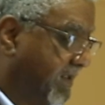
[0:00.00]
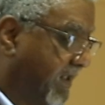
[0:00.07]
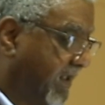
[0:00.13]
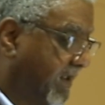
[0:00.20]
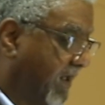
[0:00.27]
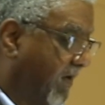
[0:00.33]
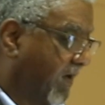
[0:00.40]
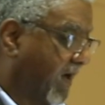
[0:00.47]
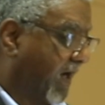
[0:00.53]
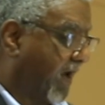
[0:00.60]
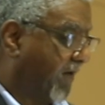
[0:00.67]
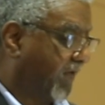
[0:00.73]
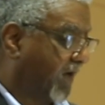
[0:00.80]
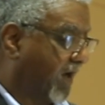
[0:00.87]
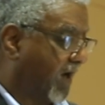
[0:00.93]
is that how can
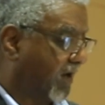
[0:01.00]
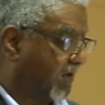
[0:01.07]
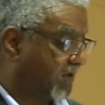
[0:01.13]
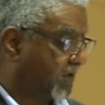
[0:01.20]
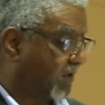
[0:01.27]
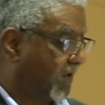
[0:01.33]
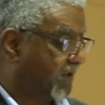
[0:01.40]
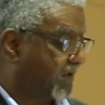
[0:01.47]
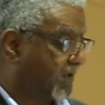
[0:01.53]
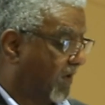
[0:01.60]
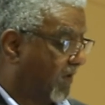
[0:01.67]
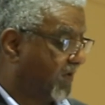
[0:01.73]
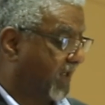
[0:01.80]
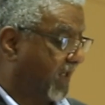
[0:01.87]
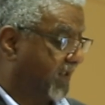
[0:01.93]
Africa control its
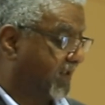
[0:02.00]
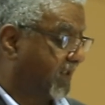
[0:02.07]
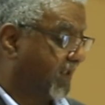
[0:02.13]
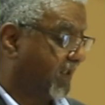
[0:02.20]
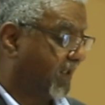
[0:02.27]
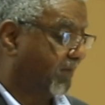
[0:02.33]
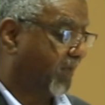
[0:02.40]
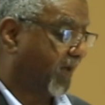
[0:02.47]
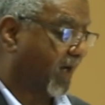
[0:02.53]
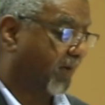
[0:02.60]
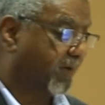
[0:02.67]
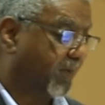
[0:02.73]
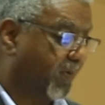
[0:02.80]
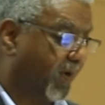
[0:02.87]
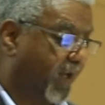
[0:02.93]
own destiny and
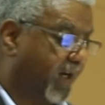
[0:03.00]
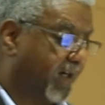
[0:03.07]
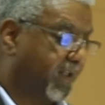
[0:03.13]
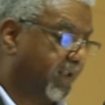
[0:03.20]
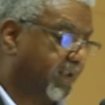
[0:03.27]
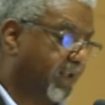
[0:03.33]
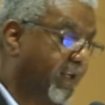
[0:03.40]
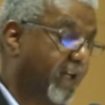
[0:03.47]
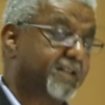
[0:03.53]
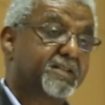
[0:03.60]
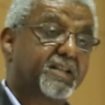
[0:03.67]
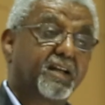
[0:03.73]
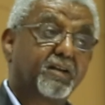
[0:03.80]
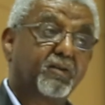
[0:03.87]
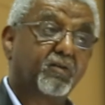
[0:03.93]
become a player in the next
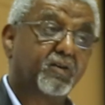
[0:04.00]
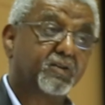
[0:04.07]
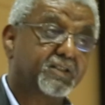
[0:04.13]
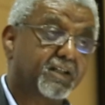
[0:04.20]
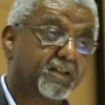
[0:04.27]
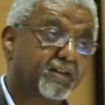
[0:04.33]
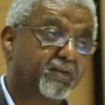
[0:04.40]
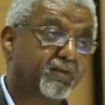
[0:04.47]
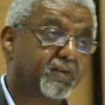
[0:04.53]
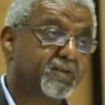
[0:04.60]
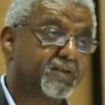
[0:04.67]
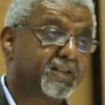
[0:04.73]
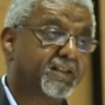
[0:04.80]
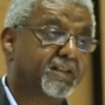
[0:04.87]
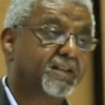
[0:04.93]
technological
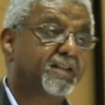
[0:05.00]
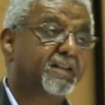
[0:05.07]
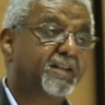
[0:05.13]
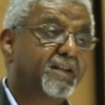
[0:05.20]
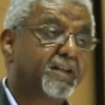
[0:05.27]
revolution,